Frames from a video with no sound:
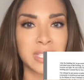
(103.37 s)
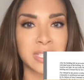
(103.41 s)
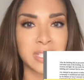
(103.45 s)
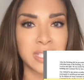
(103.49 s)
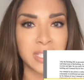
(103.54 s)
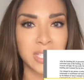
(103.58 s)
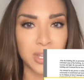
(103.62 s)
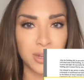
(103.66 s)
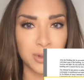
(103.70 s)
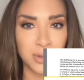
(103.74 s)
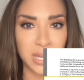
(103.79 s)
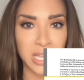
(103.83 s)

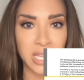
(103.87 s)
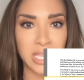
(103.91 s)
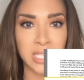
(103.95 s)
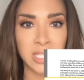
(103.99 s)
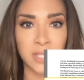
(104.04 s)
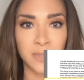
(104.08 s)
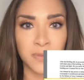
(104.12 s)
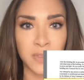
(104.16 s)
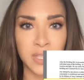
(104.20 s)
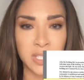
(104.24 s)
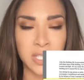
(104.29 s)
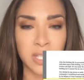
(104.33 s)

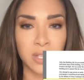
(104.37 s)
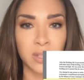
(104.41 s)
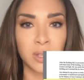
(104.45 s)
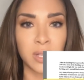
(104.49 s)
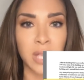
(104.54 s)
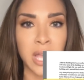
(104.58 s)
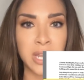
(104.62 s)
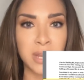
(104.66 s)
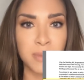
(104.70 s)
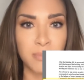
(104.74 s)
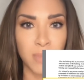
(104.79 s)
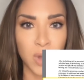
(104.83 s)
serious
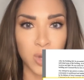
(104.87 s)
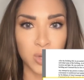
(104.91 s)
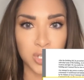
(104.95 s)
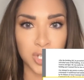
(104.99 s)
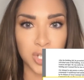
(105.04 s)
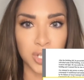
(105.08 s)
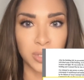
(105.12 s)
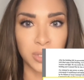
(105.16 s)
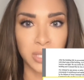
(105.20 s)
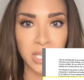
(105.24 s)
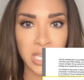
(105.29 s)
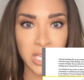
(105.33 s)
physical and
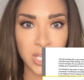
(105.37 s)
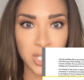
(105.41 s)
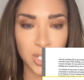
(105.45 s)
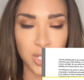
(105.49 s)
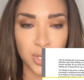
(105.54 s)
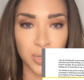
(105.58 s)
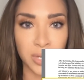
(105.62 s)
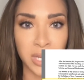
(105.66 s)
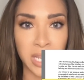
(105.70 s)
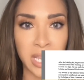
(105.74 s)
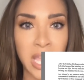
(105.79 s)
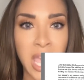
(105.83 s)
emotional
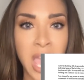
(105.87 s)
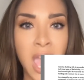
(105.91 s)
injury